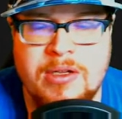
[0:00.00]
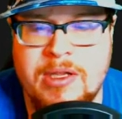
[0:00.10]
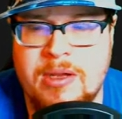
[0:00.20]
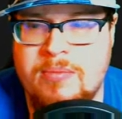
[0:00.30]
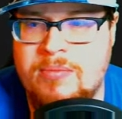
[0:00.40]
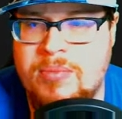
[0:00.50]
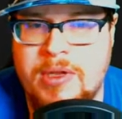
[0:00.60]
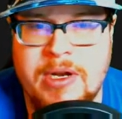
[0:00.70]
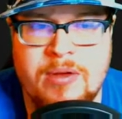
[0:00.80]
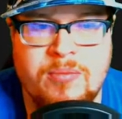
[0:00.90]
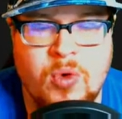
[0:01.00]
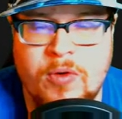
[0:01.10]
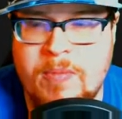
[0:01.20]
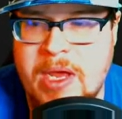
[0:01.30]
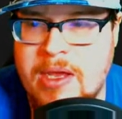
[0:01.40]
and then played out more
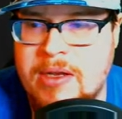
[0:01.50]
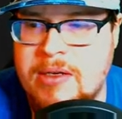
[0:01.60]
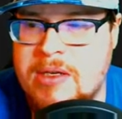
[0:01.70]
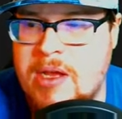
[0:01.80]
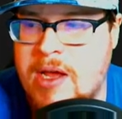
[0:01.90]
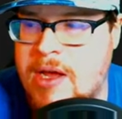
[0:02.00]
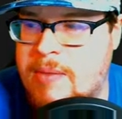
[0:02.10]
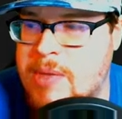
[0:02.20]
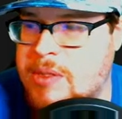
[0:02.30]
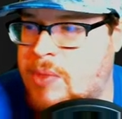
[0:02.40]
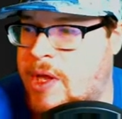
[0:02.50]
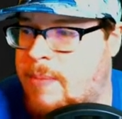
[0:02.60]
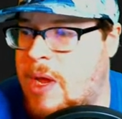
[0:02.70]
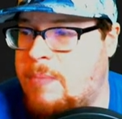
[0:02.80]
of my hand. Uh, misplay on my